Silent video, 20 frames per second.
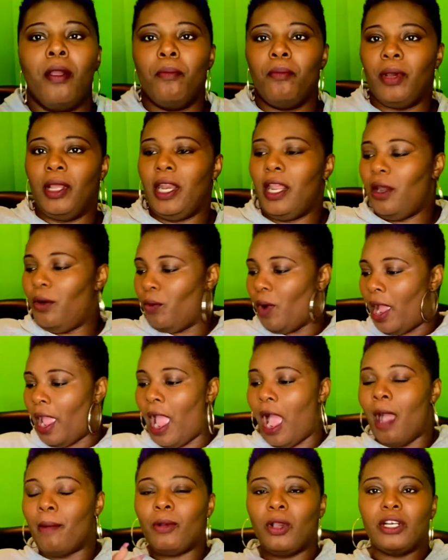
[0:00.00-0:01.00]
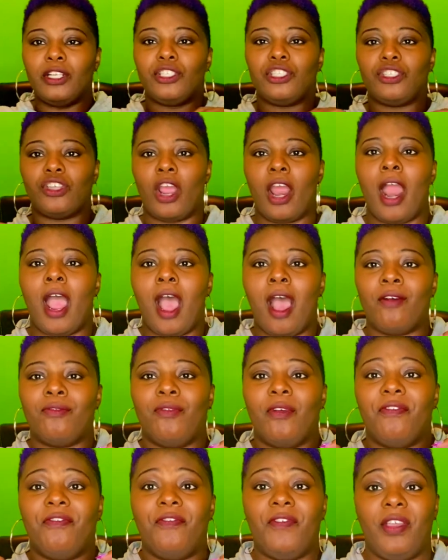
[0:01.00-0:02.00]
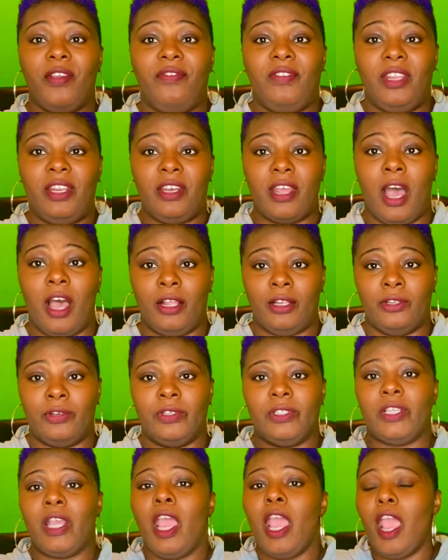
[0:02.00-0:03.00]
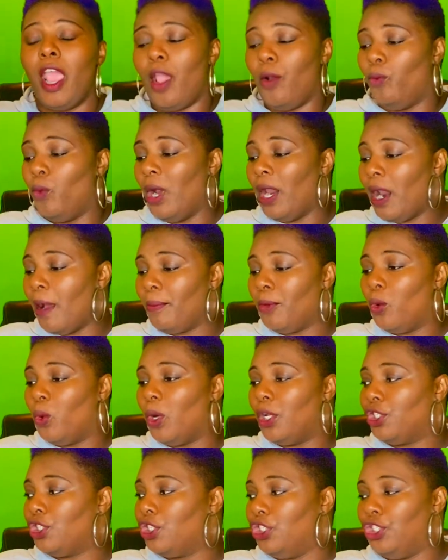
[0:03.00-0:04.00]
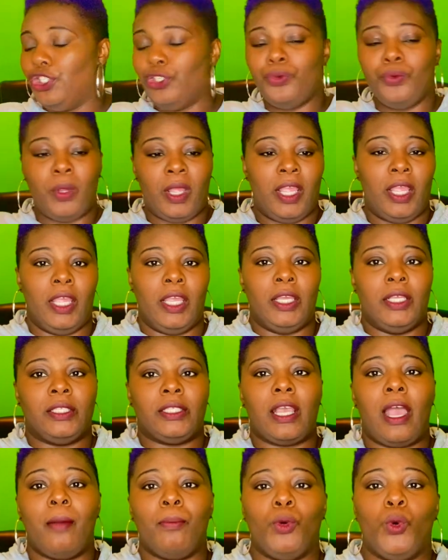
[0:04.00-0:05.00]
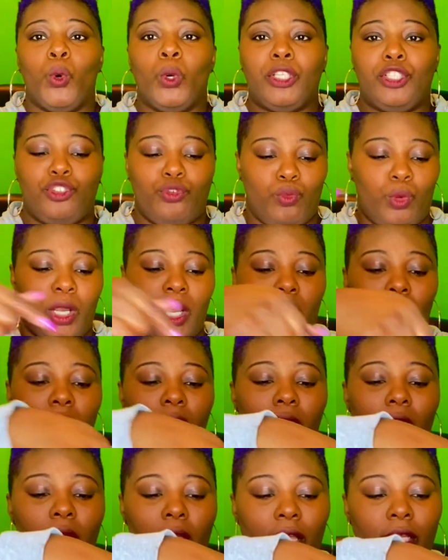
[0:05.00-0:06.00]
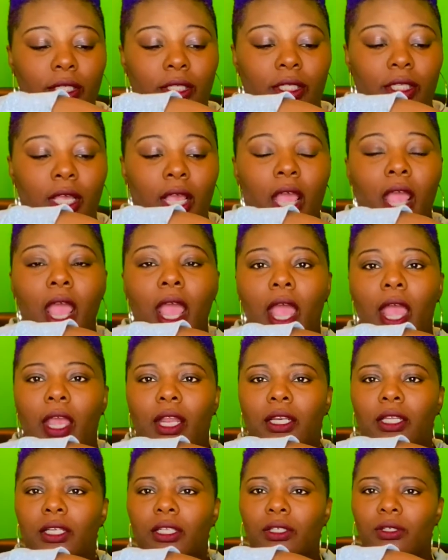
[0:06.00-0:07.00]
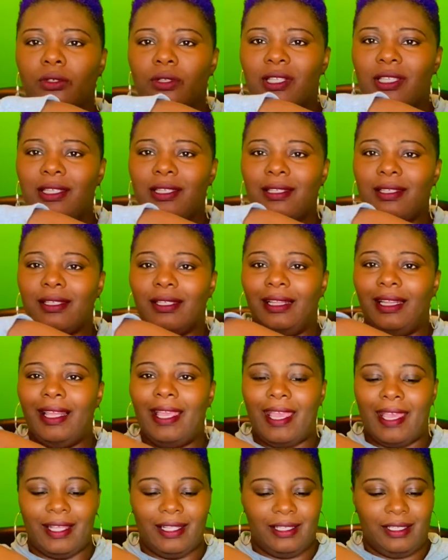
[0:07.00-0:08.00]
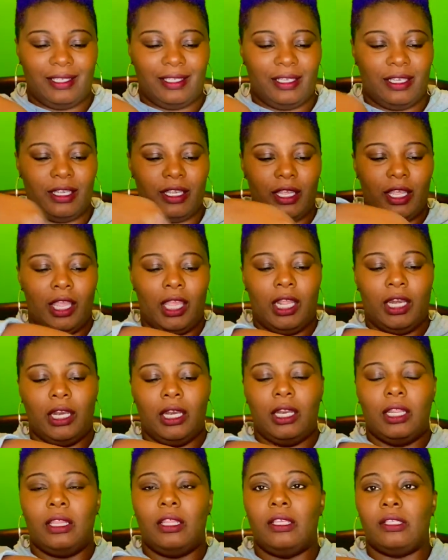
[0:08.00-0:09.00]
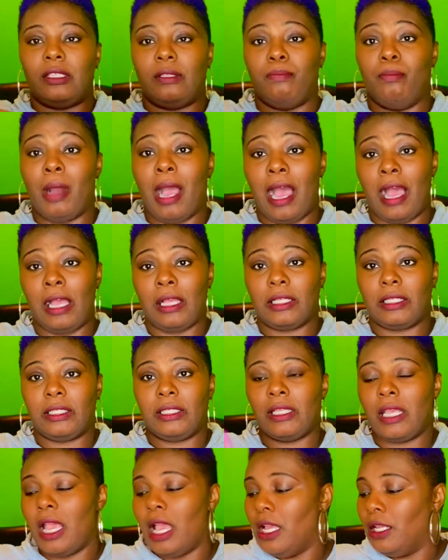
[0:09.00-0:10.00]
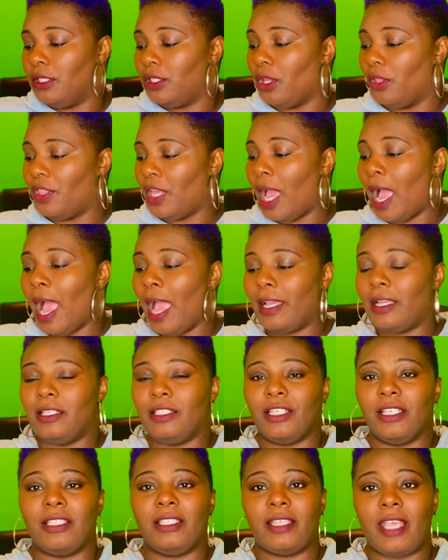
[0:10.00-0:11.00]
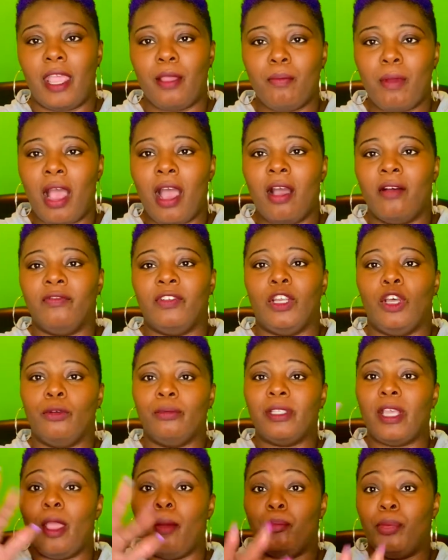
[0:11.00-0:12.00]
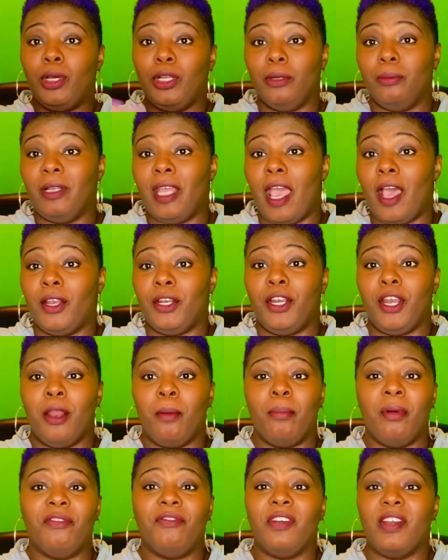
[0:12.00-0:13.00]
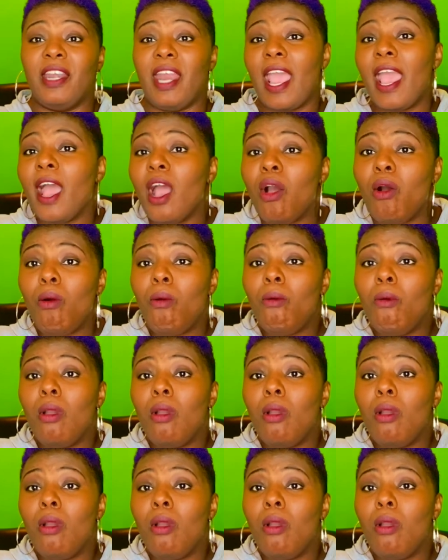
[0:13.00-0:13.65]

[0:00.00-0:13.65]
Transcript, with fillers: But anyway, I'm going to start off with $50. And what I'm going to do is I'm going to cut a little slit in this box so that I can just take my envelopes and put them down in there. But for now,